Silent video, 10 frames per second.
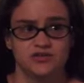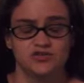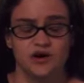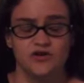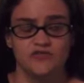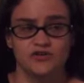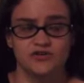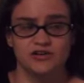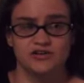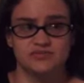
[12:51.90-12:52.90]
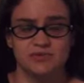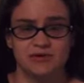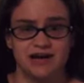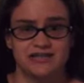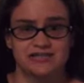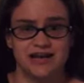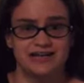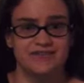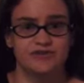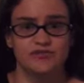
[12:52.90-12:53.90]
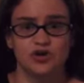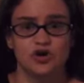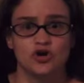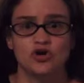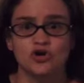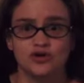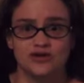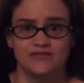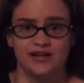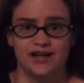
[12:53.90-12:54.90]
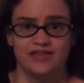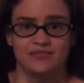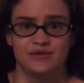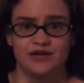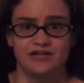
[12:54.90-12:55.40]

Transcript: 12, 13 years of my practice, I'd never even heard of an athame.